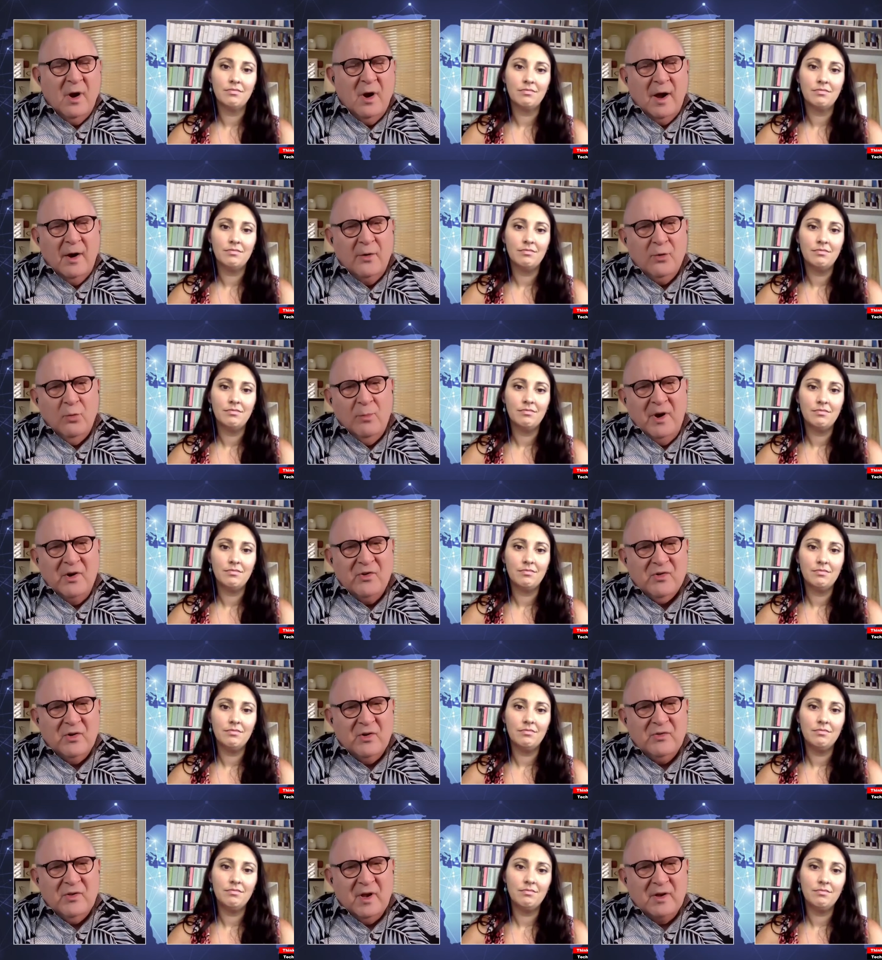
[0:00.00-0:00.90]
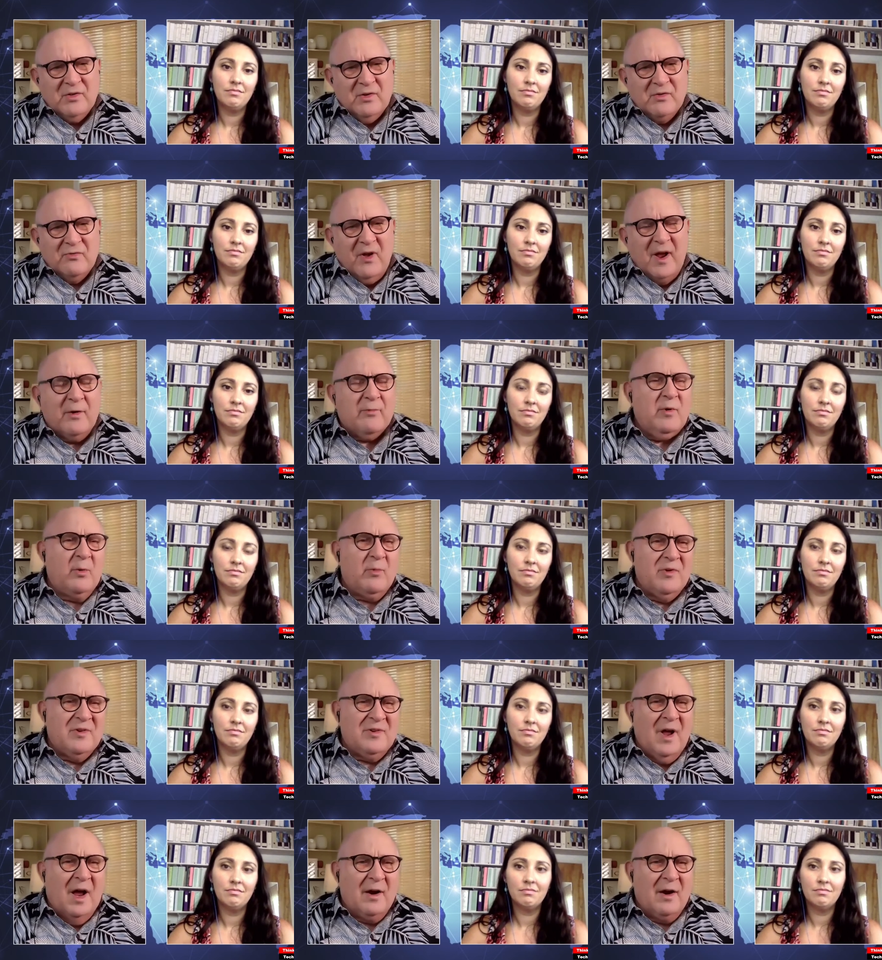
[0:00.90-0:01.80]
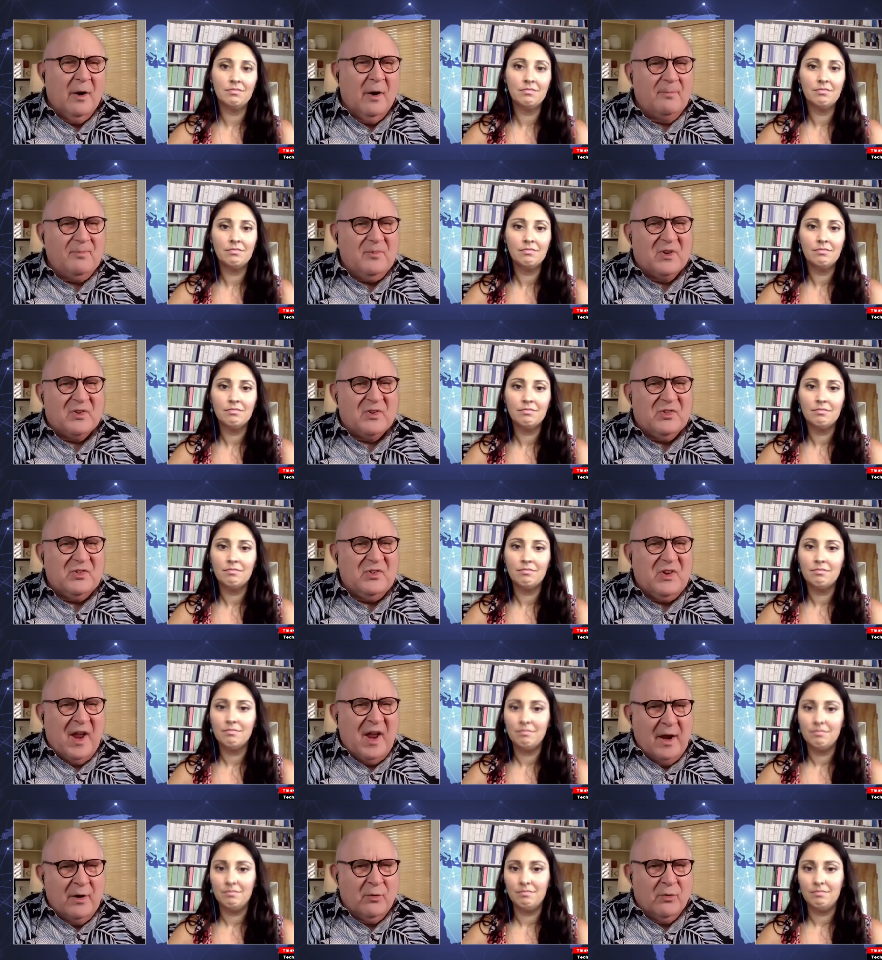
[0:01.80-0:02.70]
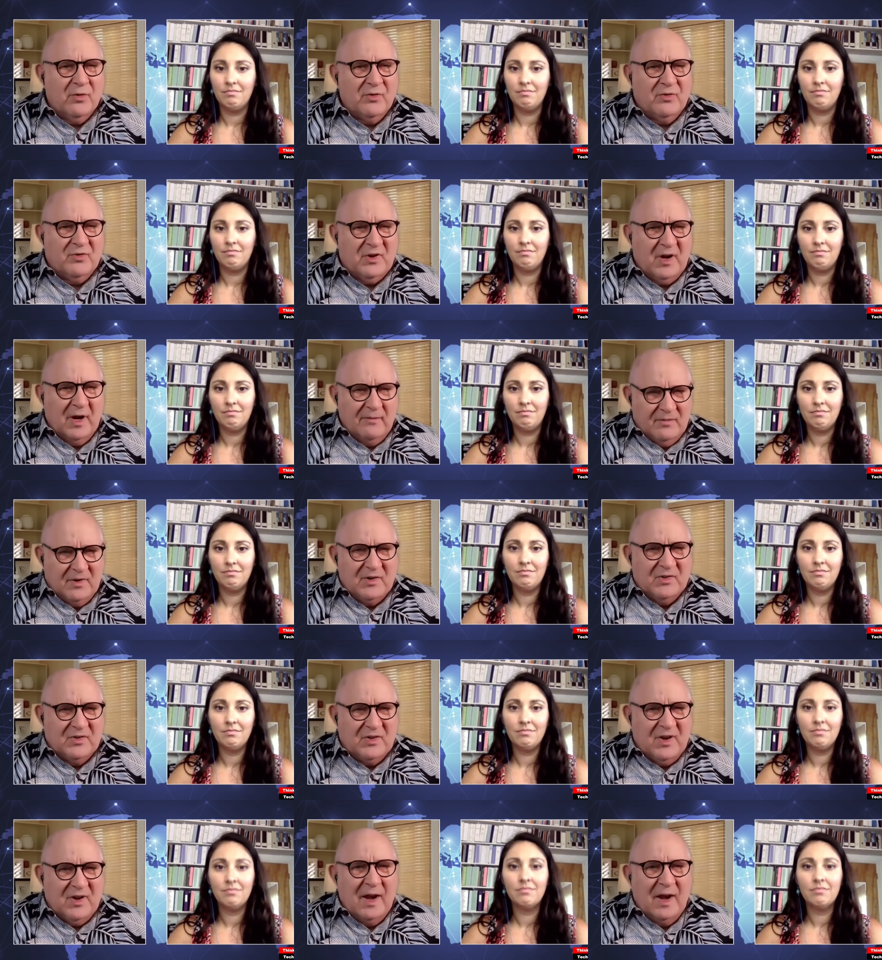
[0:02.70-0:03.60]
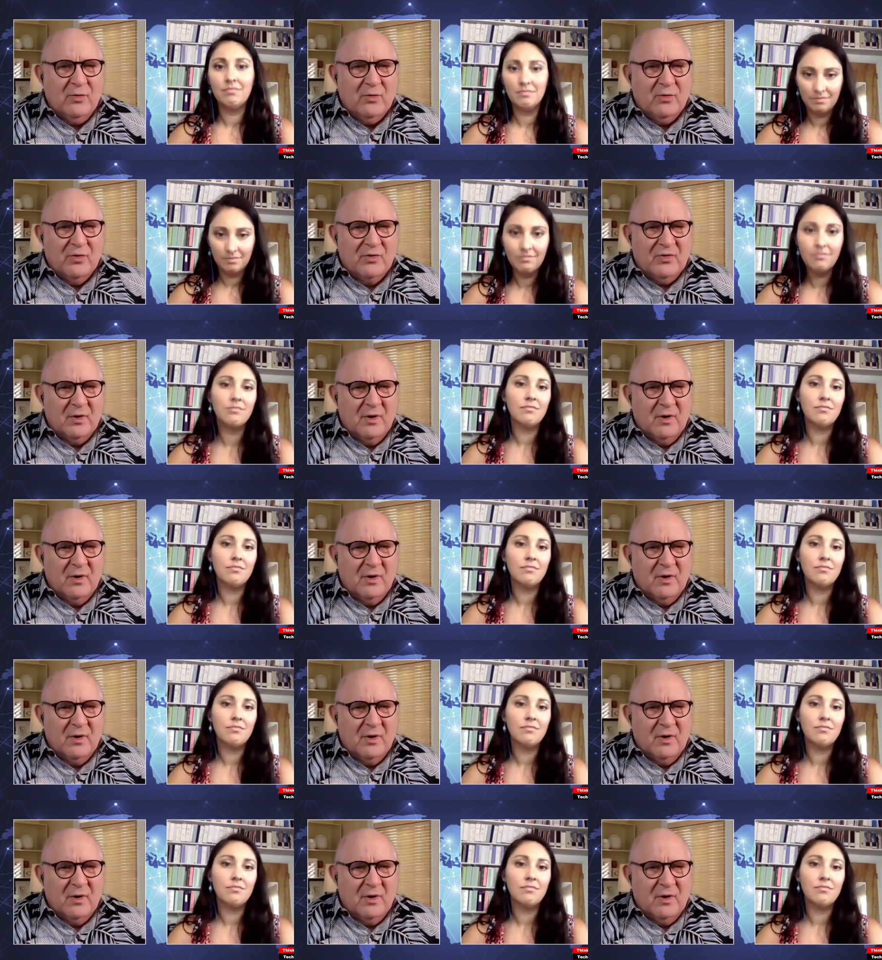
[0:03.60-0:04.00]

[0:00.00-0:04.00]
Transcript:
Speaker 1: and you mentioned that the factory was not up to standards, safety standards.